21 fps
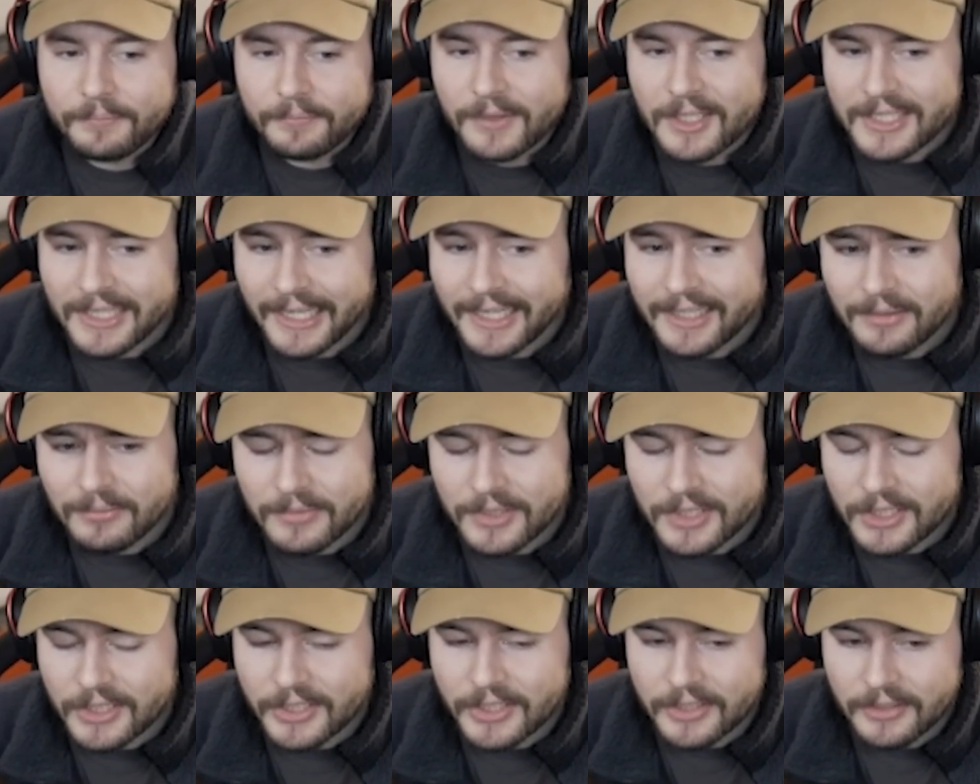This item
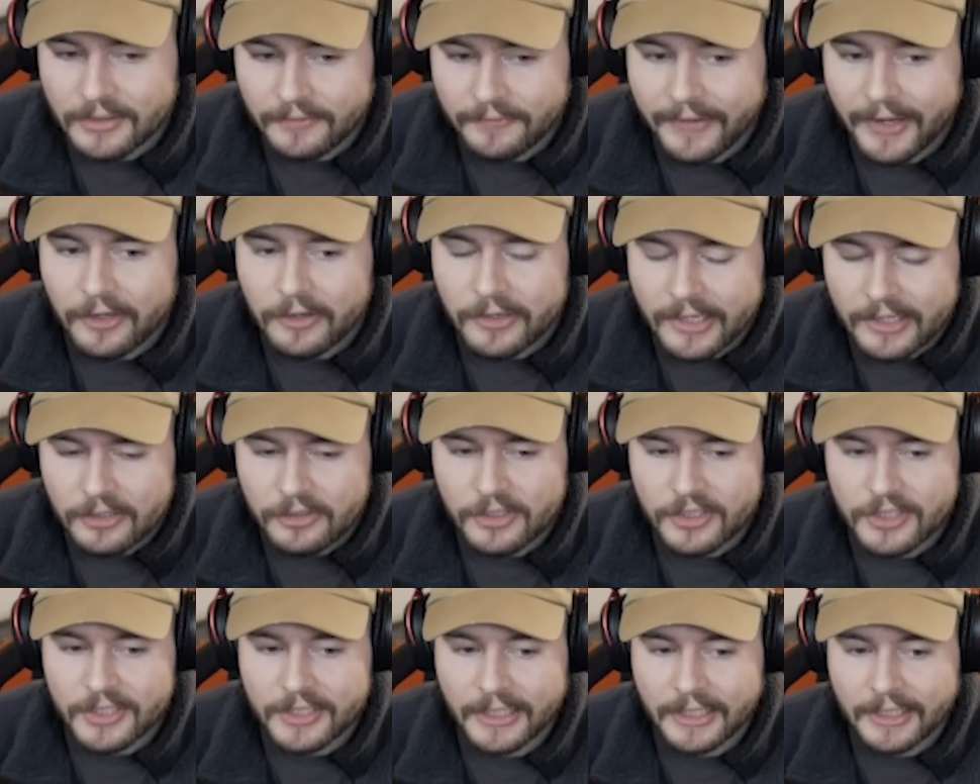is very
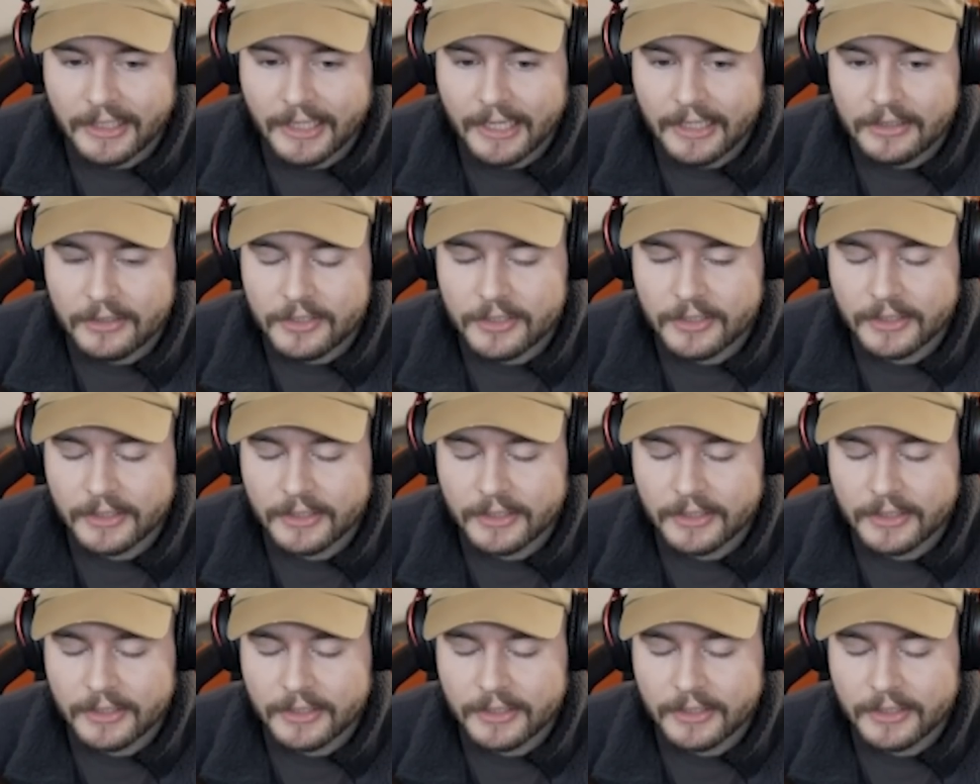interesting, and